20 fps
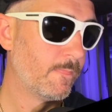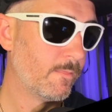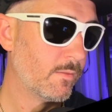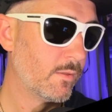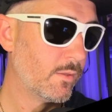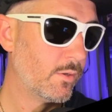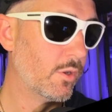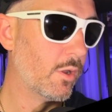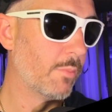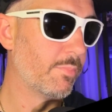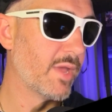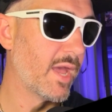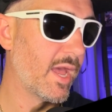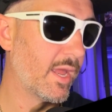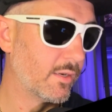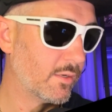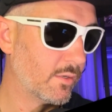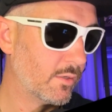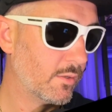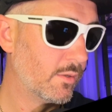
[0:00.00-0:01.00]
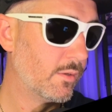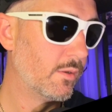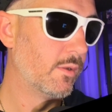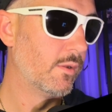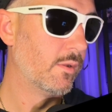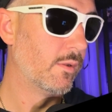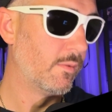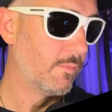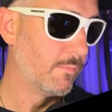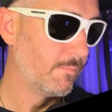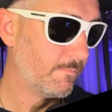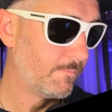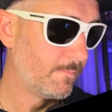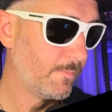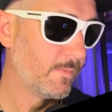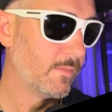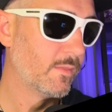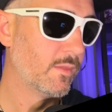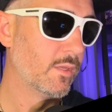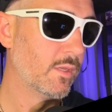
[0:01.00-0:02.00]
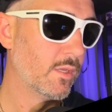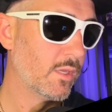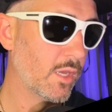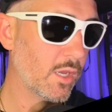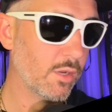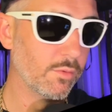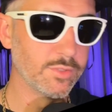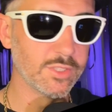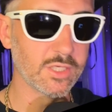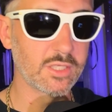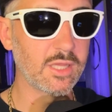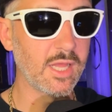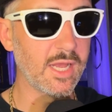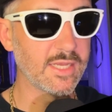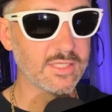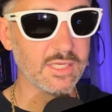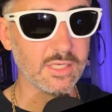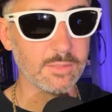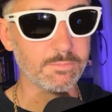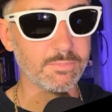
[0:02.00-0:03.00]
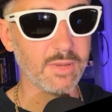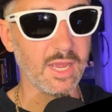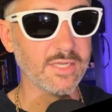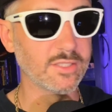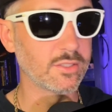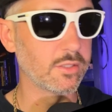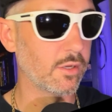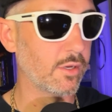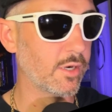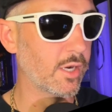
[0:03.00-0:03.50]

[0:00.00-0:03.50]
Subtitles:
Not bad. It was a classic bass line.